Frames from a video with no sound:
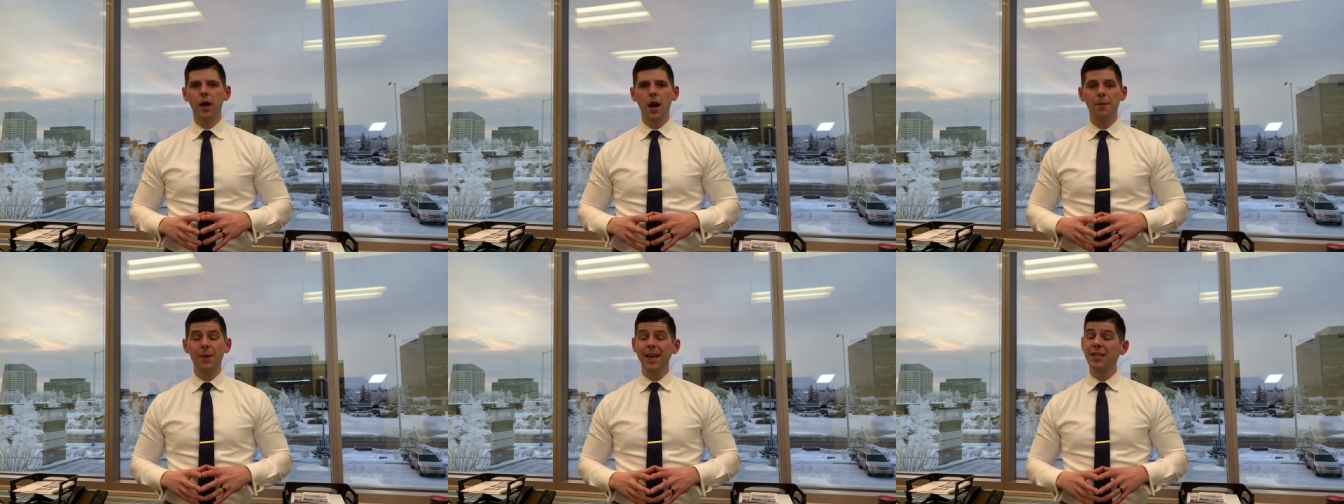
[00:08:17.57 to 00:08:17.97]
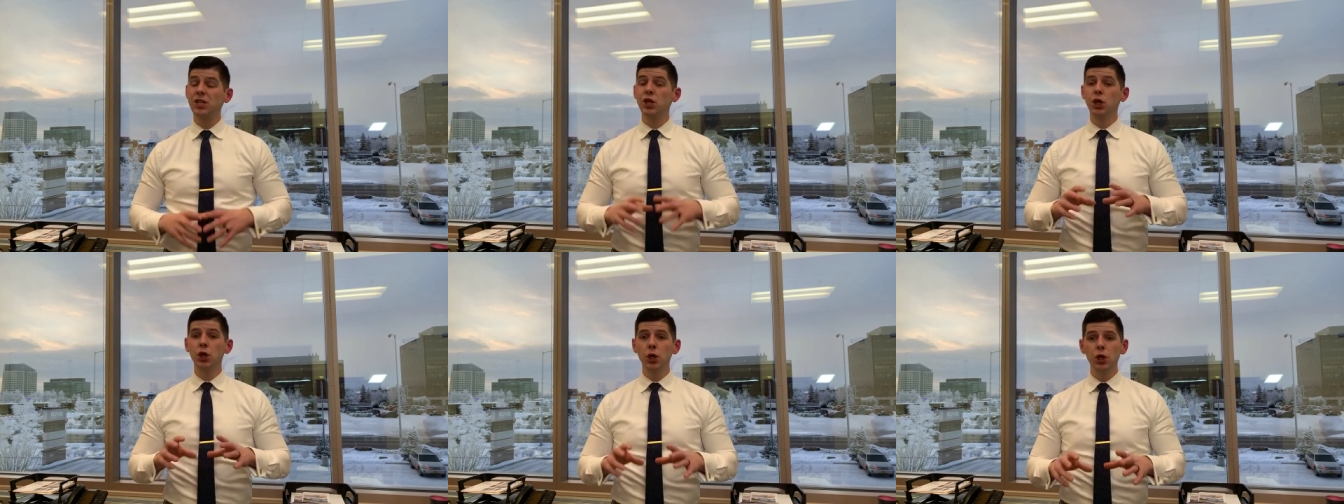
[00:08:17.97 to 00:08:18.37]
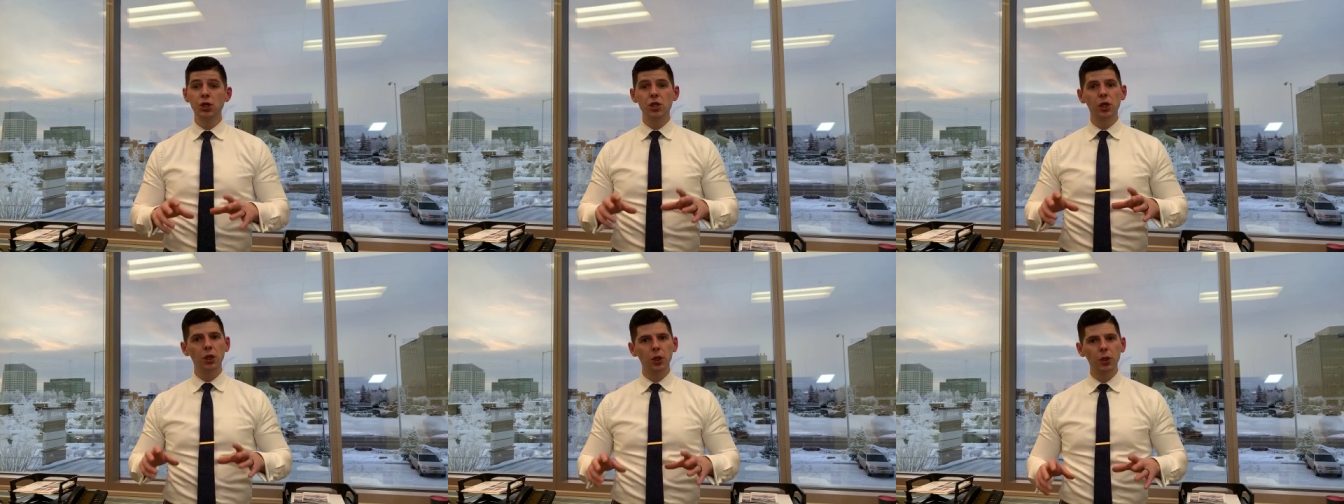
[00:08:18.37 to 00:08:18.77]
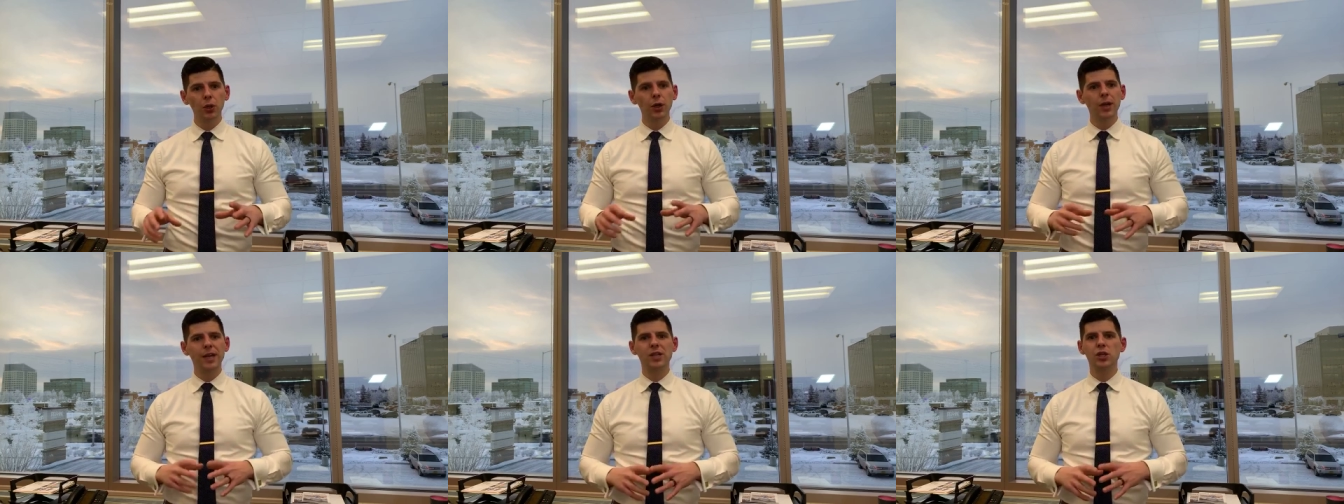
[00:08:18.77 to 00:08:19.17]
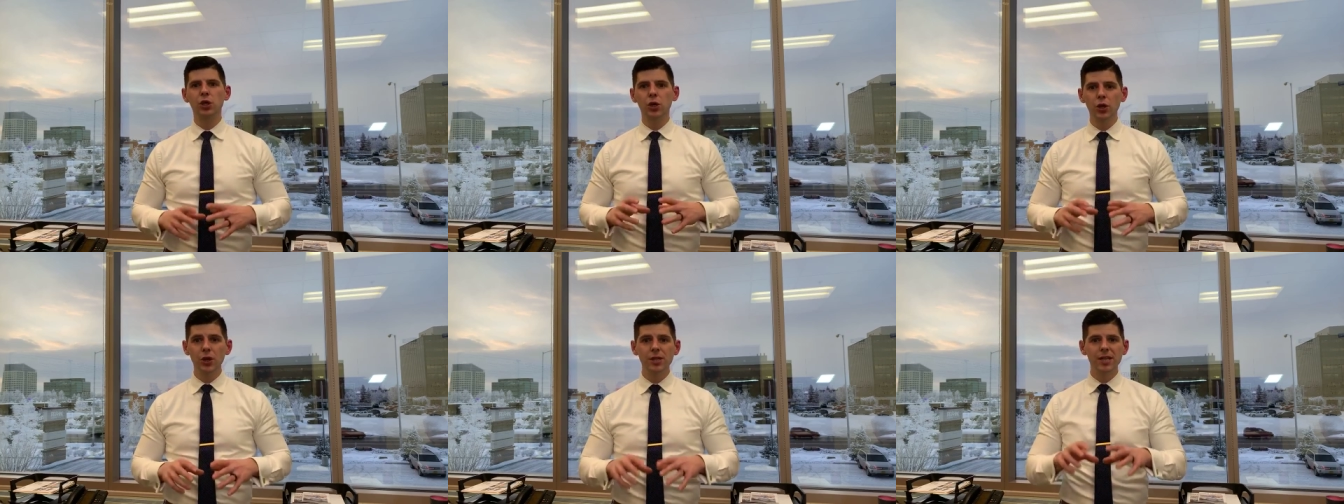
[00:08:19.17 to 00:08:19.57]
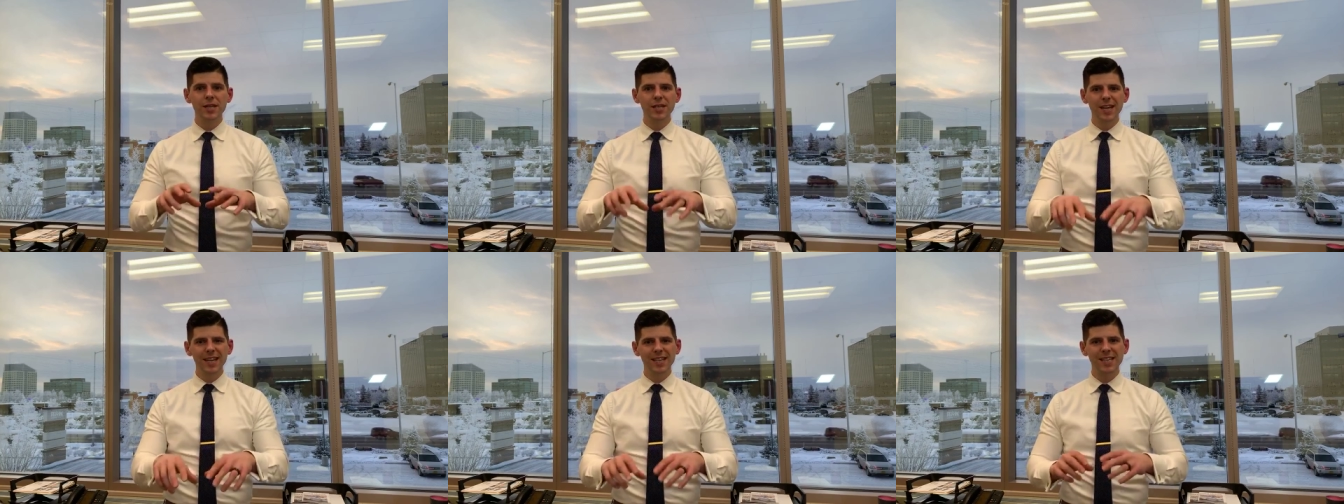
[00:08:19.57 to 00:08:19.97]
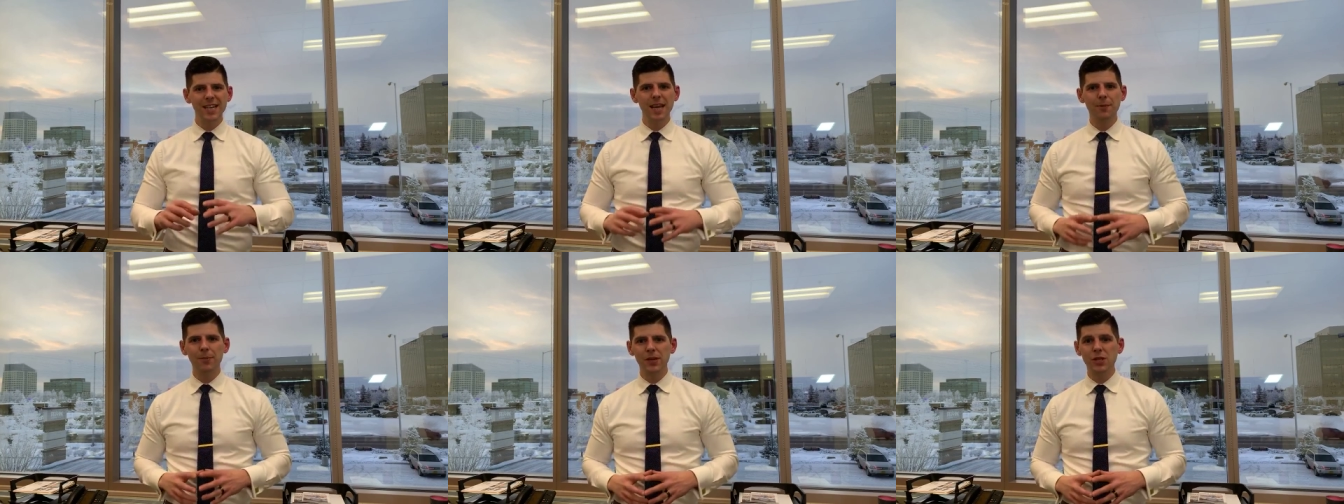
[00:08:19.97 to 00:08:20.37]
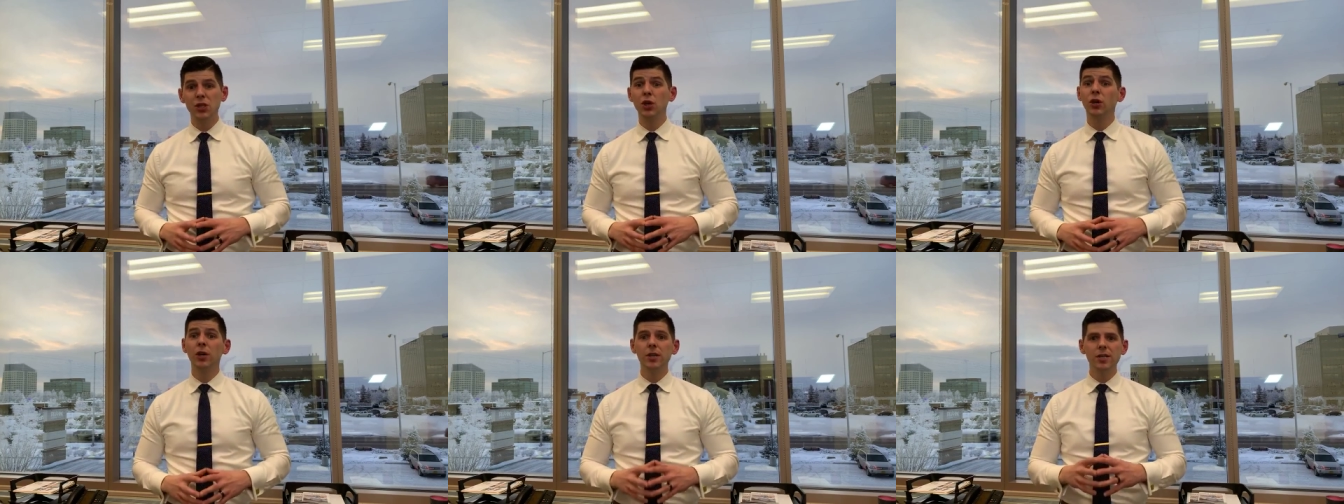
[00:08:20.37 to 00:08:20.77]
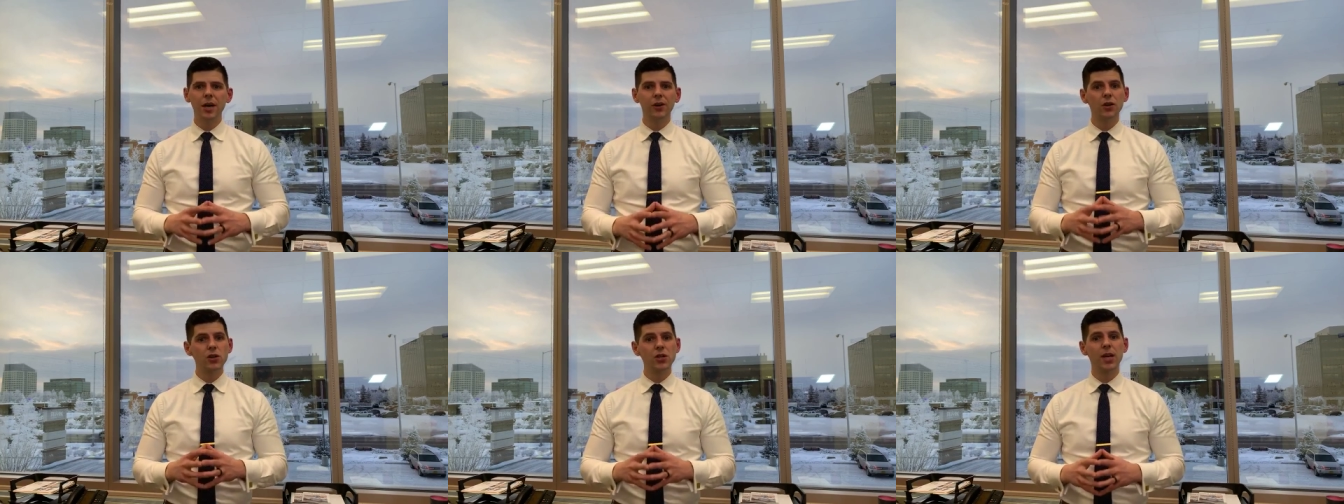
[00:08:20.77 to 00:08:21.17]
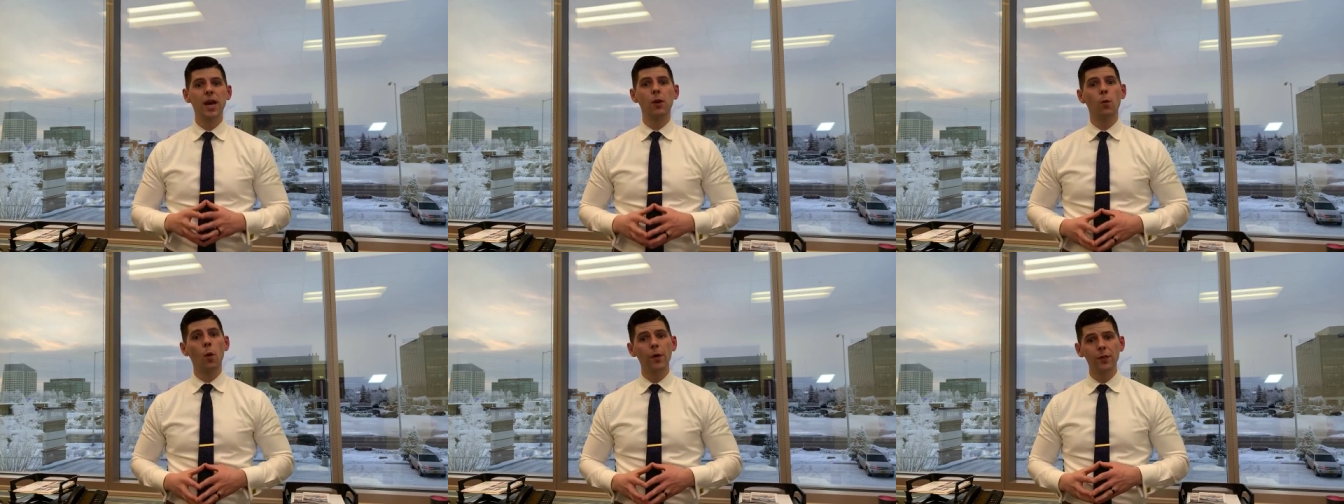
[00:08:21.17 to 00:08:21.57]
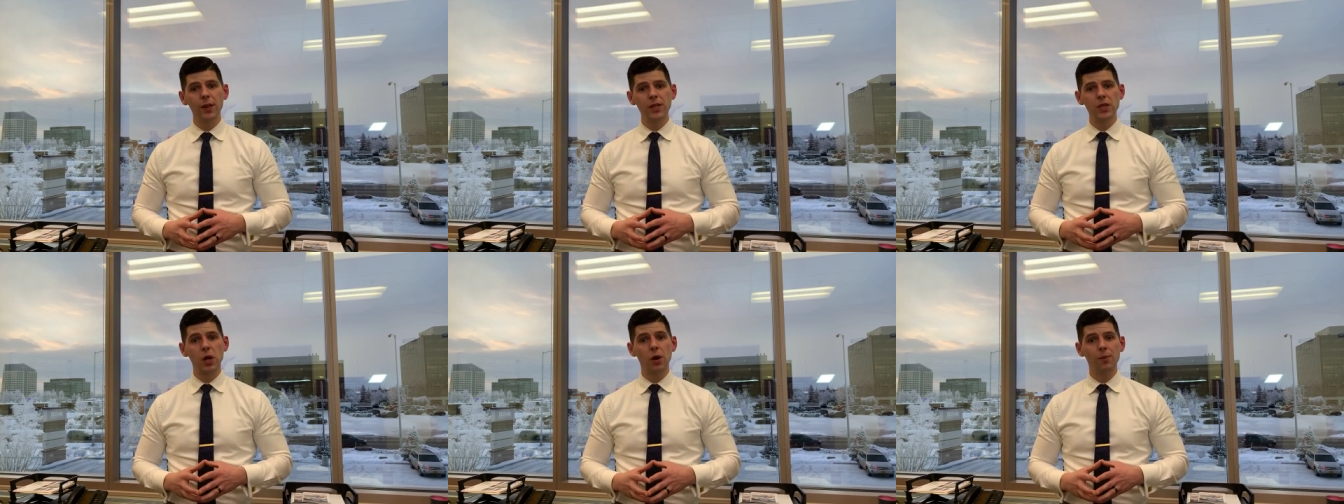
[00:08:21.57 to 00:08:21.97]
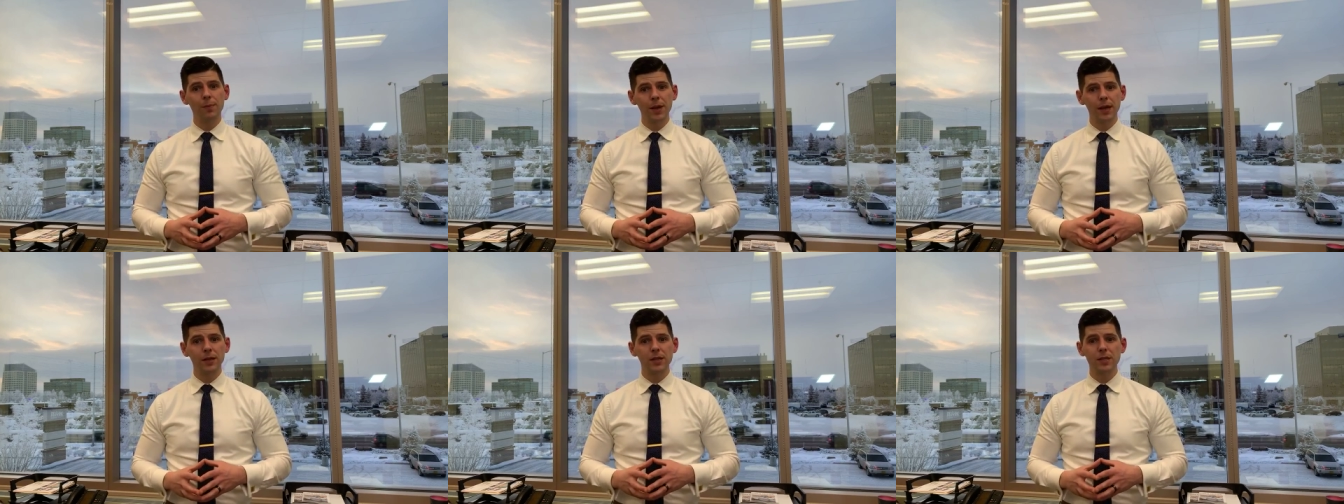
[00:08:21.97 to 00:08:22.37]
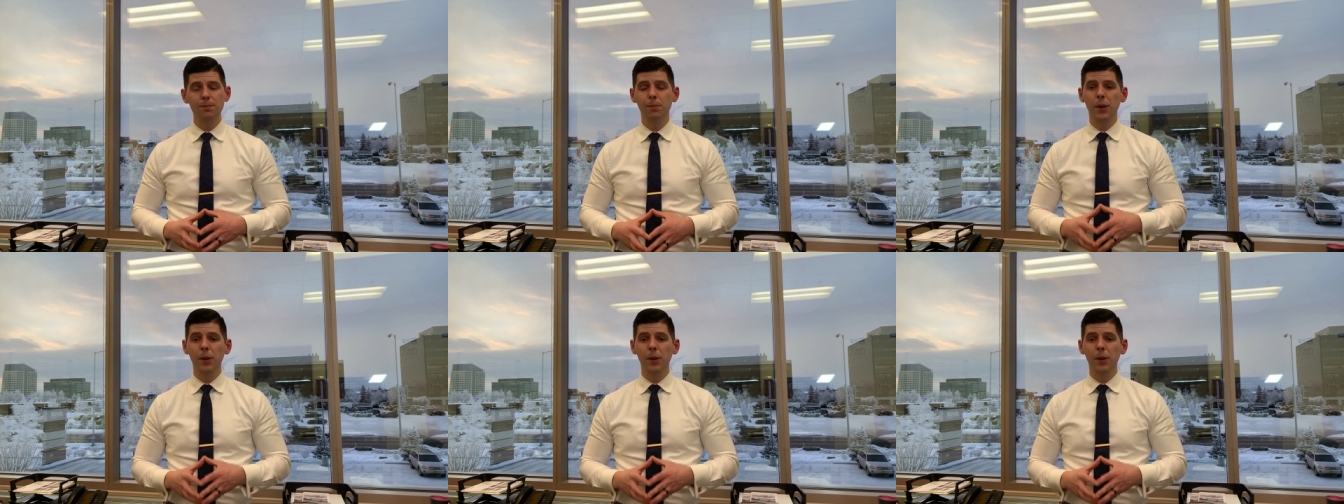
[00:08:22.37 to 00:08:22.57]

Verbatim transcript: um, it's good to learn, it's good to dig deep, it's good to understand what this all means.